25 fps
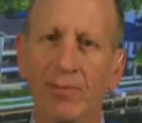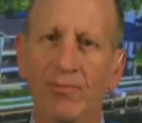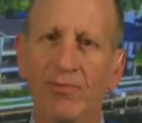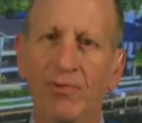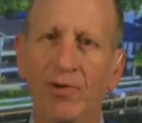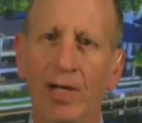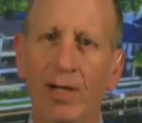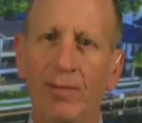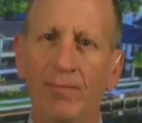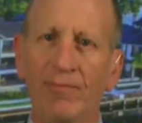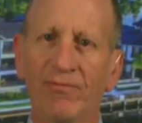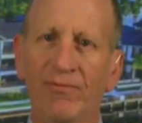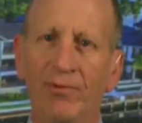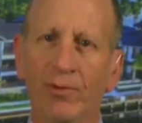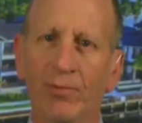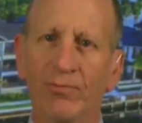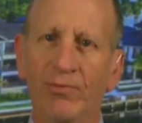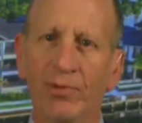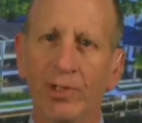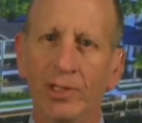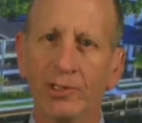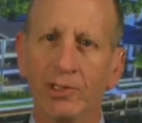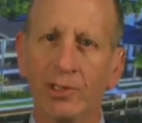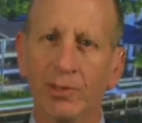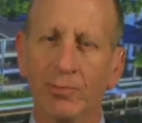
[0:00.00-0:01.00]
that a problem for
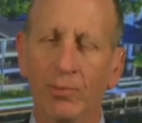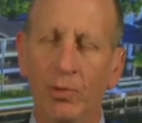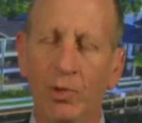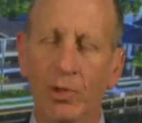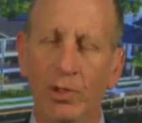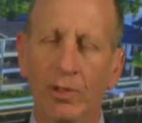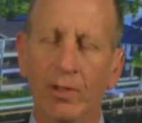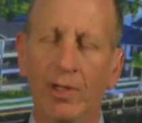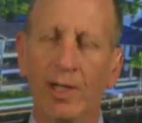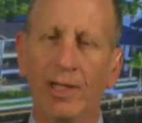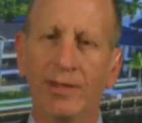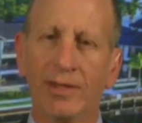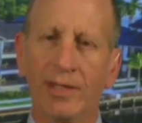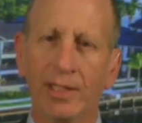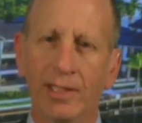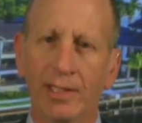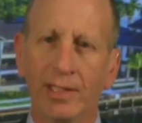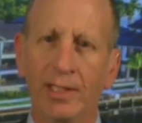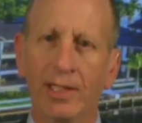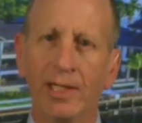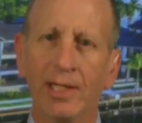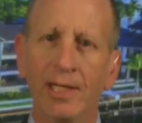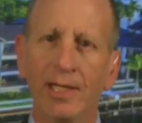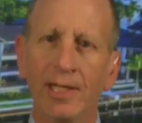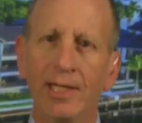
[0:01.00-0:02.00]
bricks and mortar? I
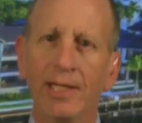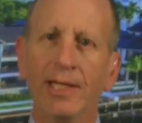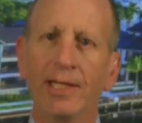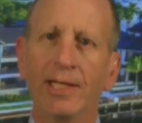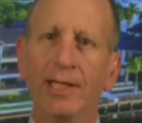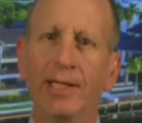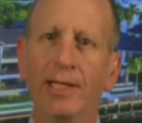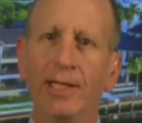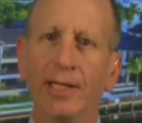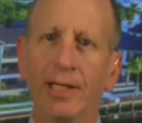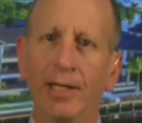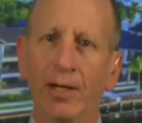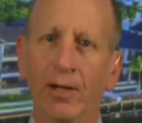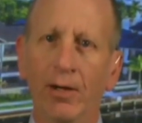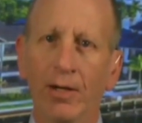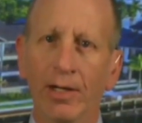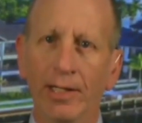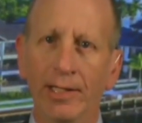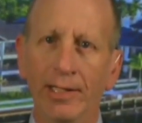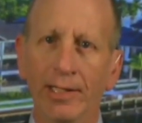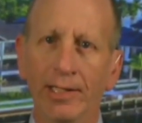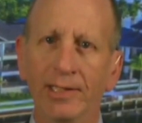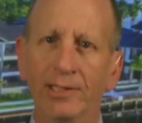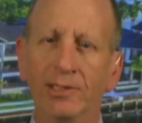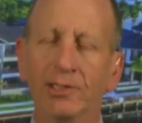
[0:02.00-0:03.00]
think, you know,
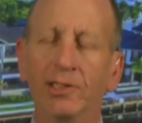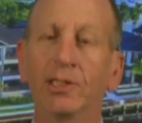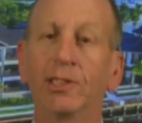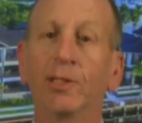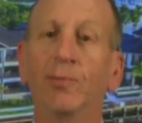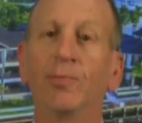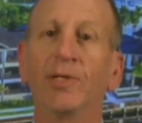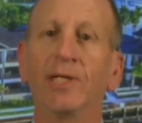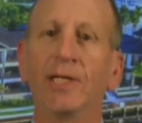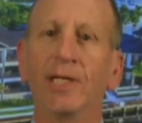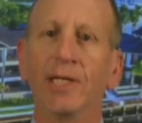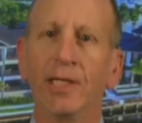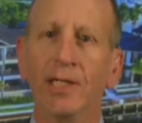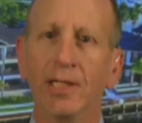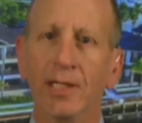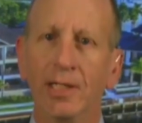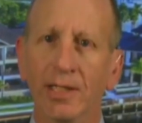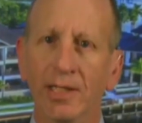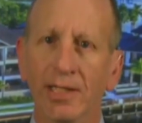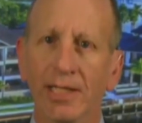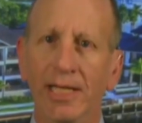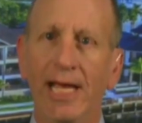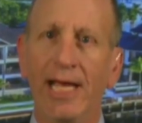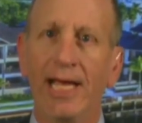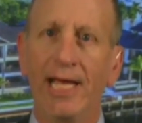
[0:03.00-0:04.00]
is it the beginning
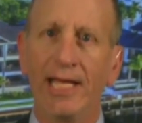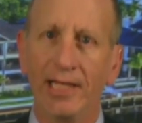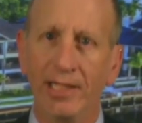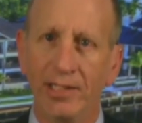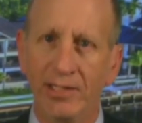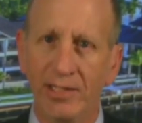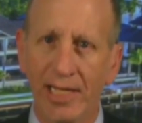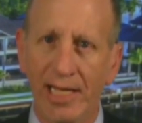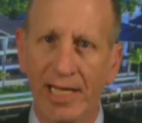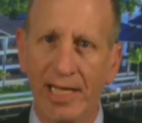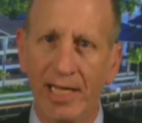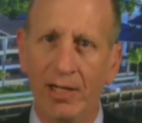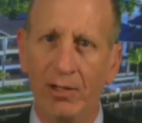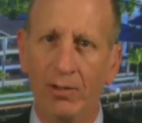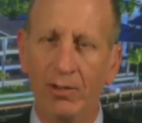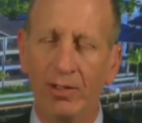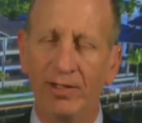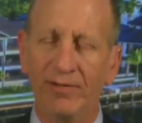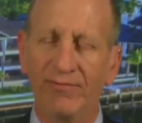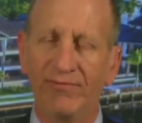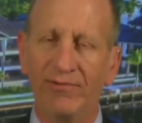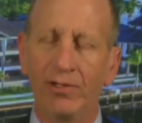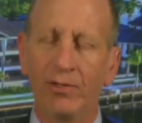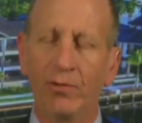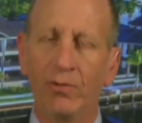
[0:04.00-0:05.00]
of the end now,
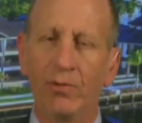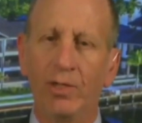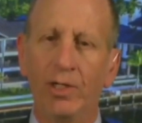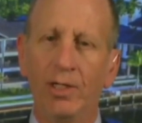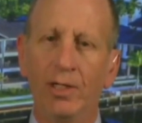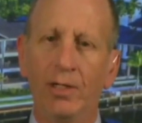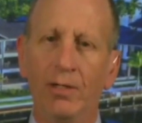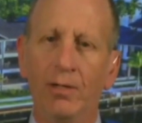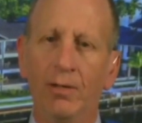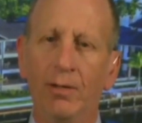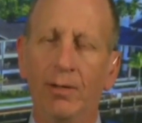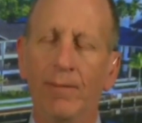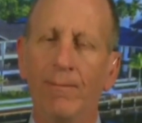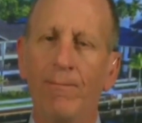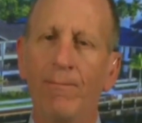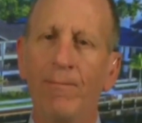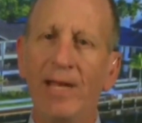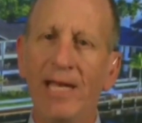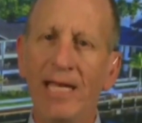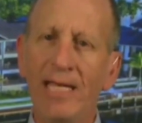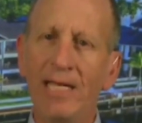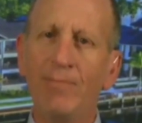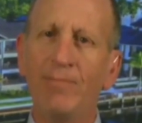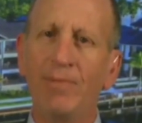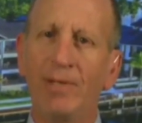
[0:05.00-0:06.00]
if you will?
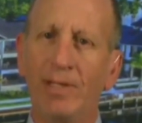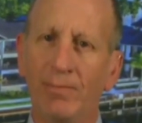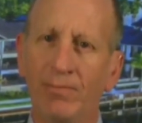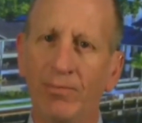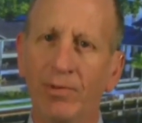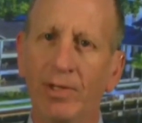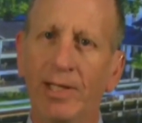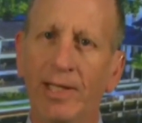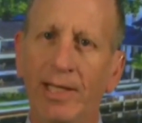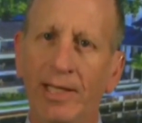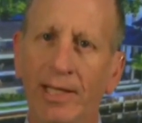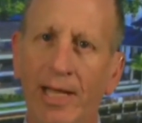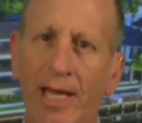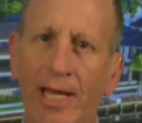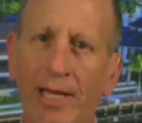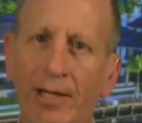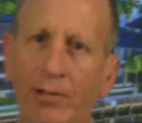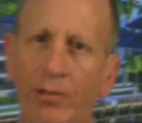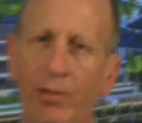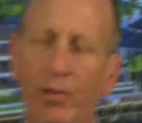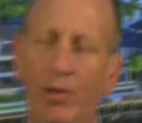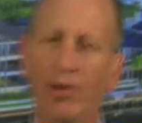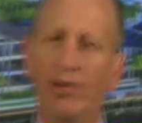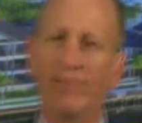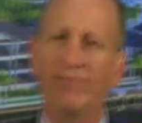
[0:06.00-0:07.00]
Maybe. And I
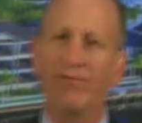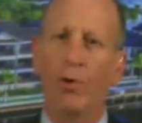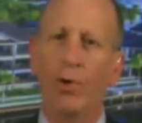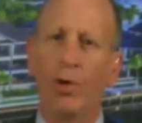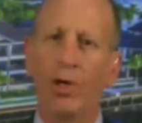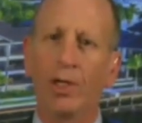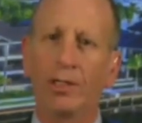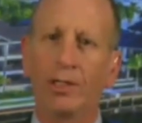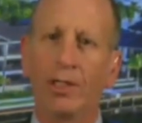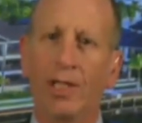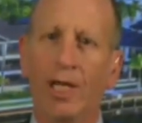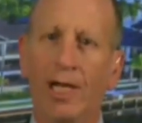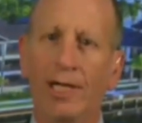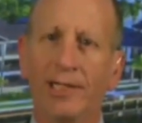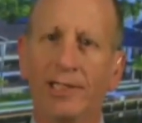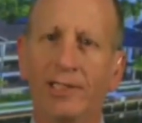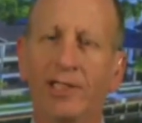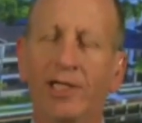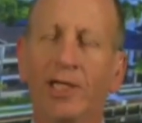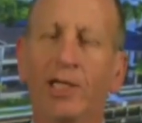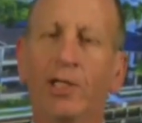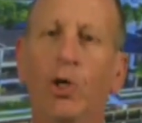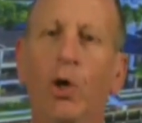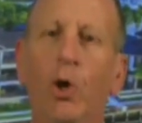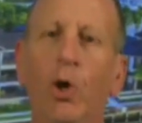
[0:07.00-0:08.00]
don't know if online
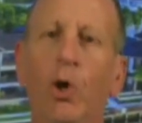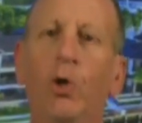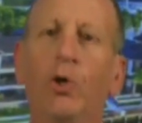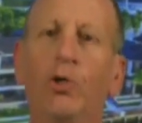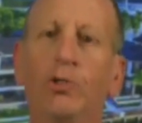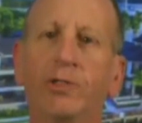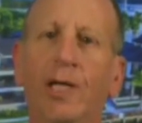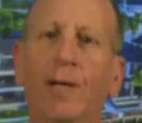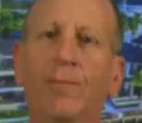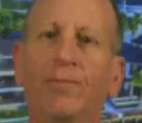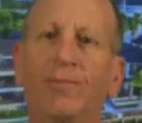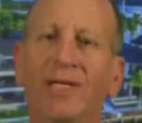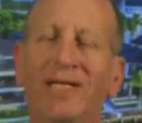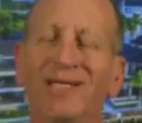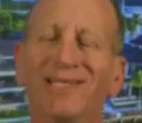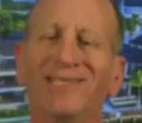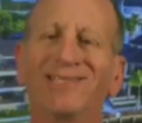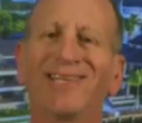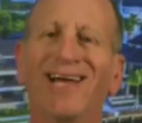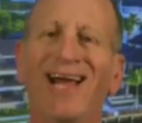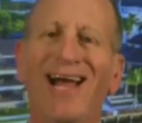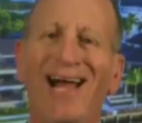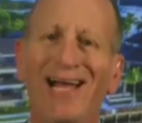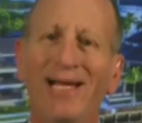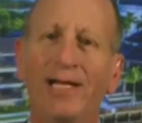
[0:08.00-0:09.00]
can hold up the
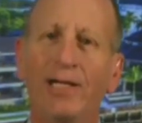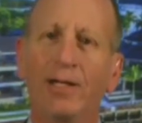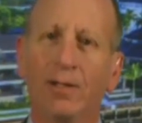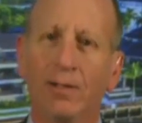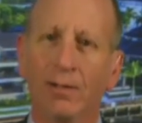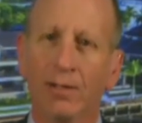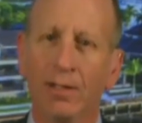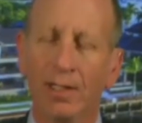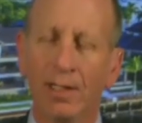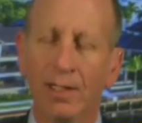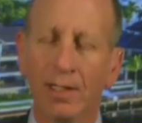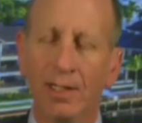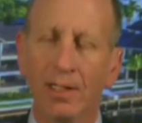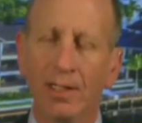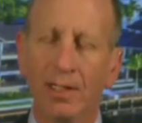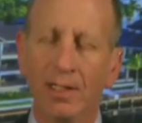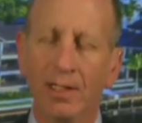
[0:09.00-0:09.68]
entire